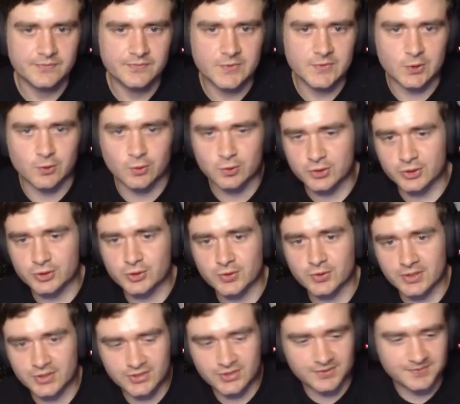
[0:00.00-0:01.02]
Crucial
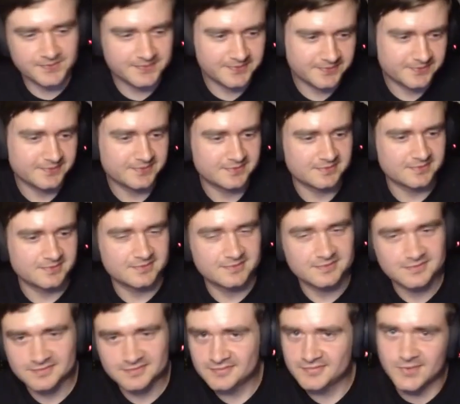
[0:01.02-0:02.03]
Choice.
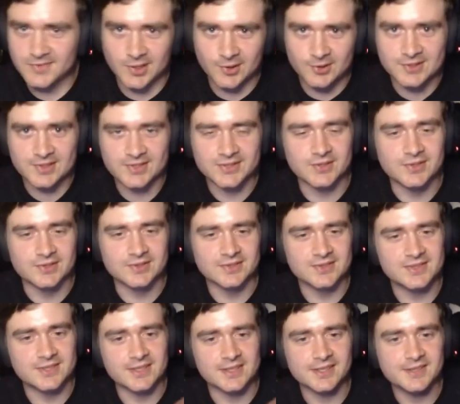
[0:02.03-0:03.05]
Told you it's good in this
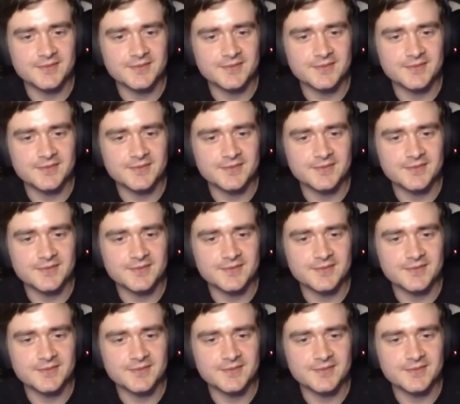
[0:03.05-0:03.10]
deck.